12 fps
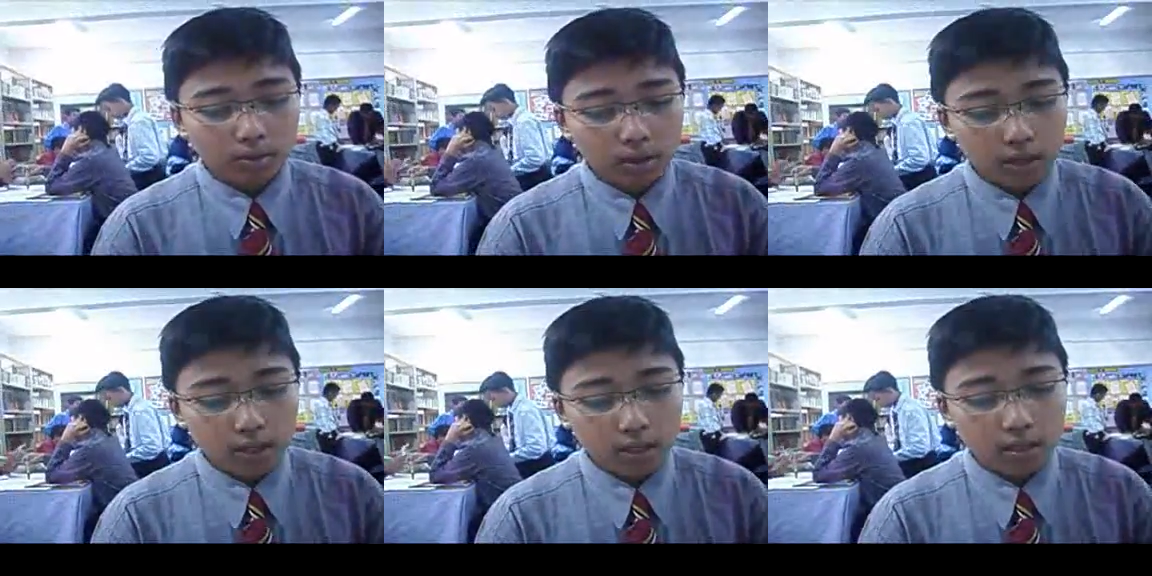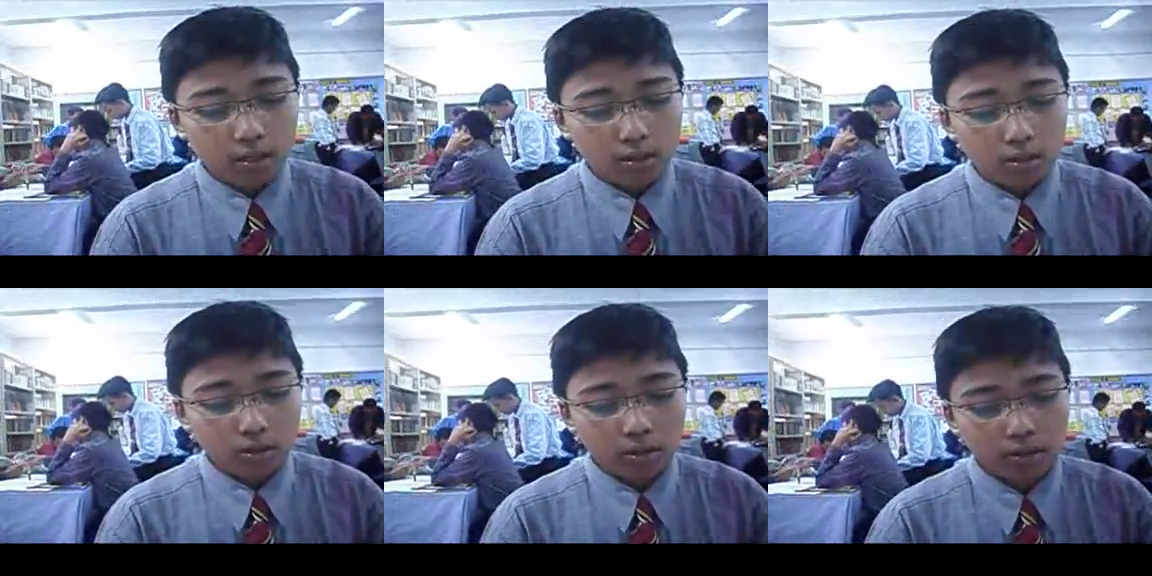worker
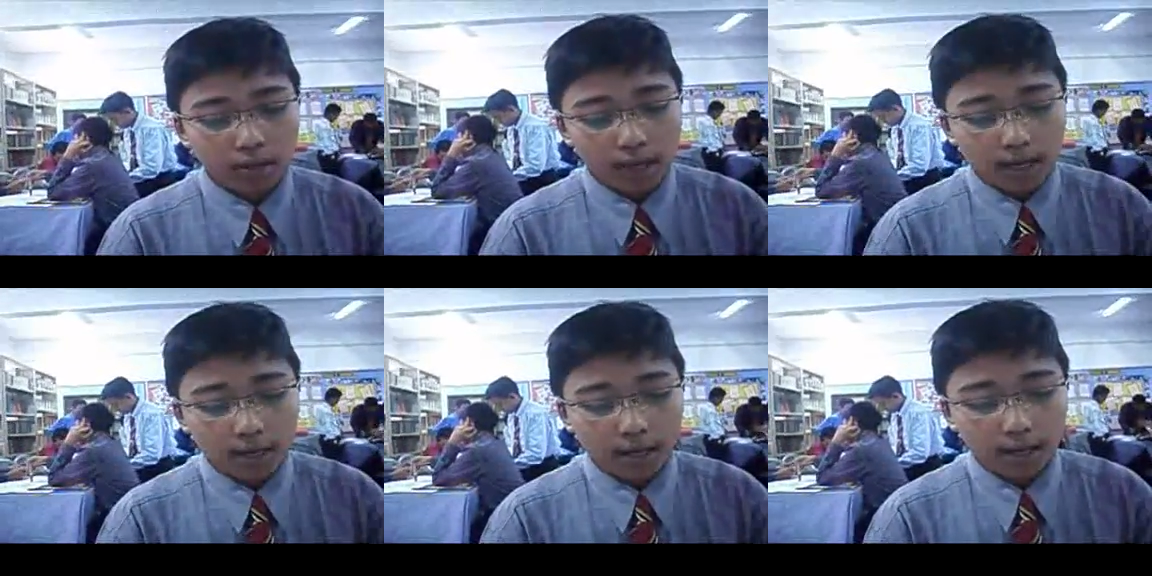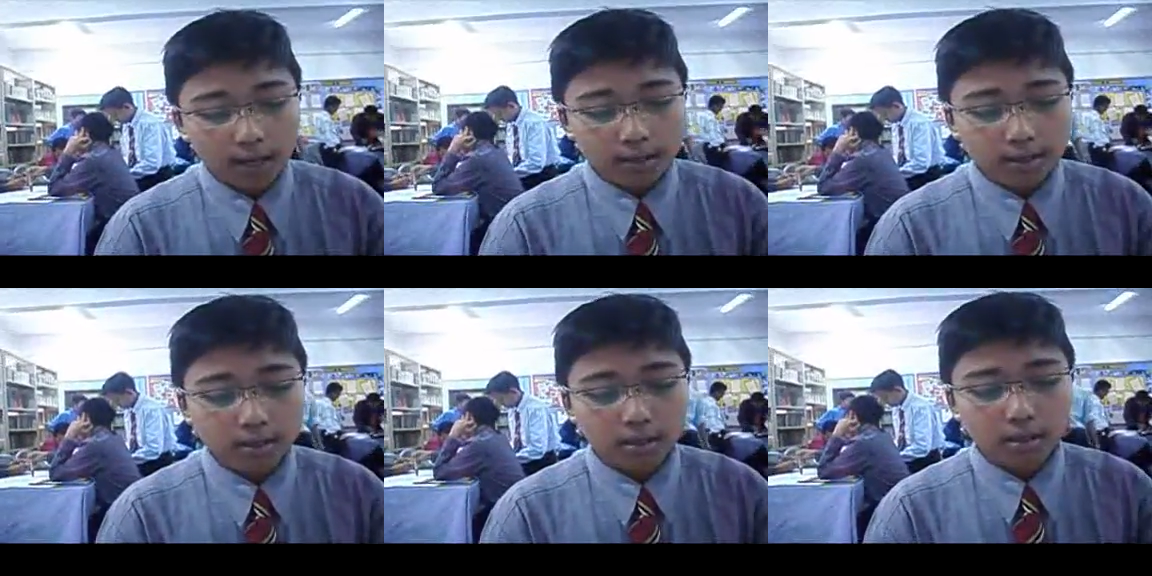go and
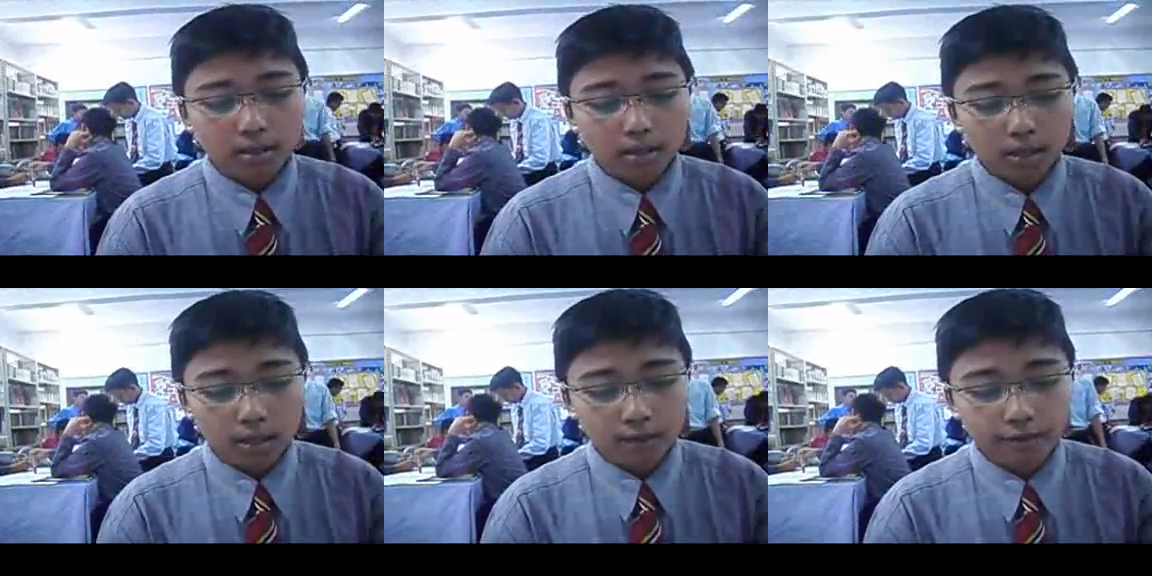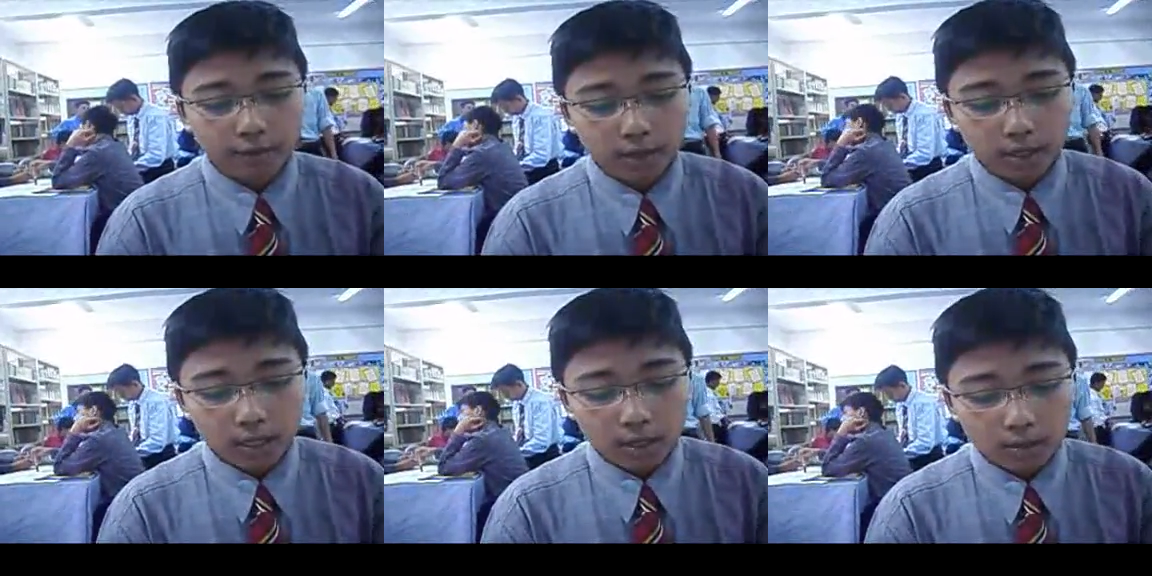asked if
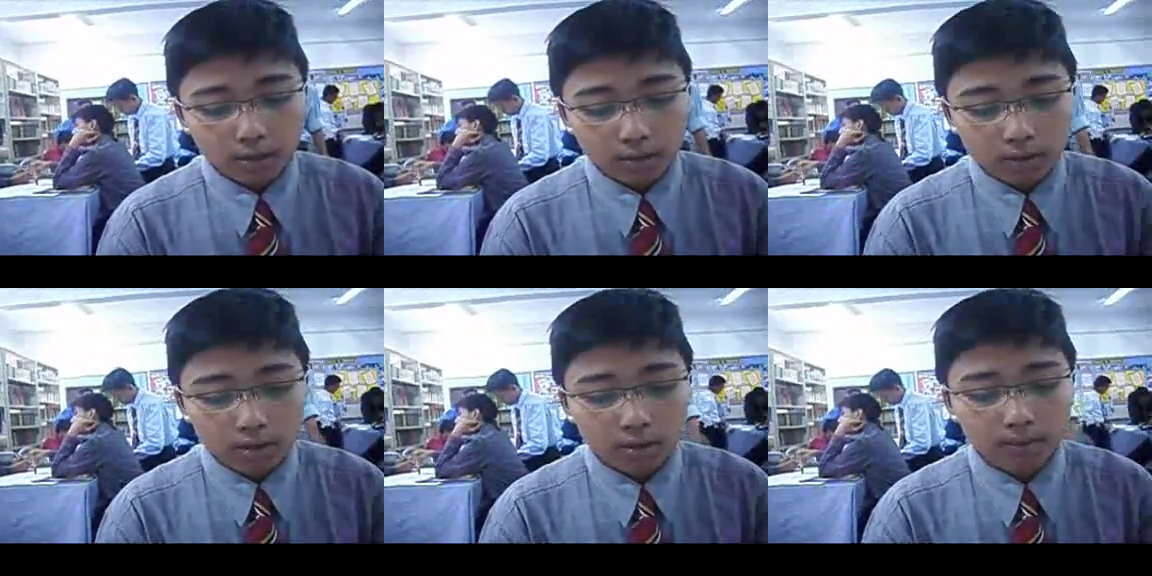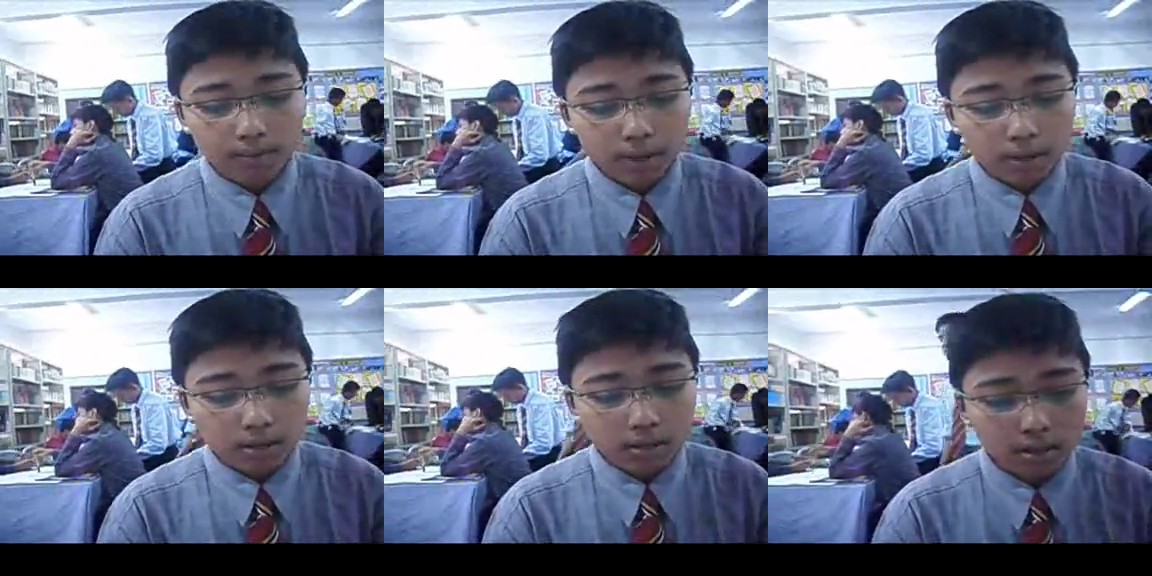he could
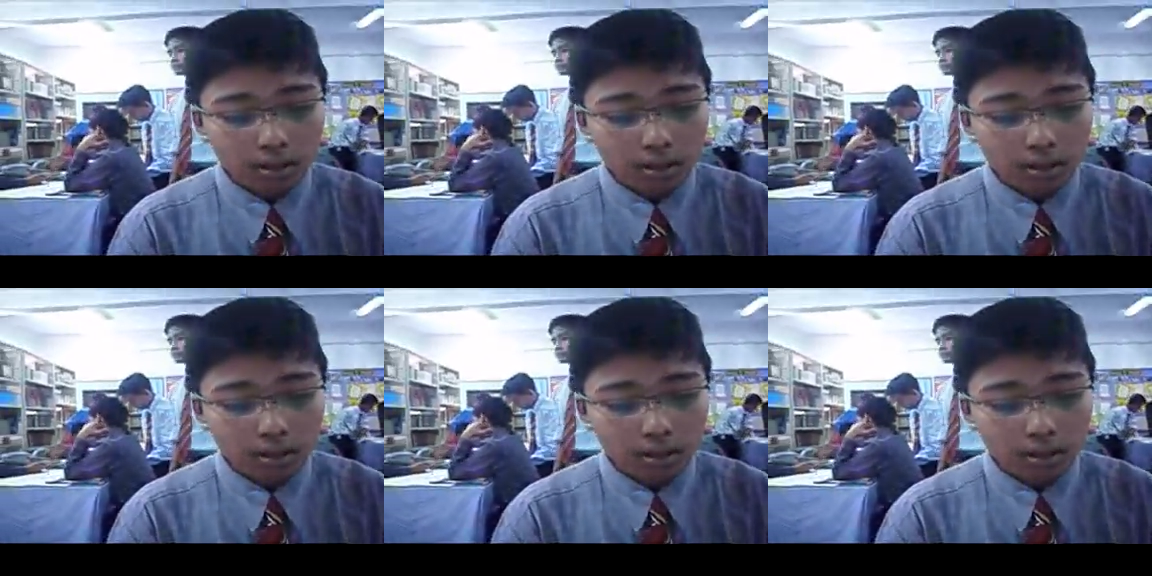build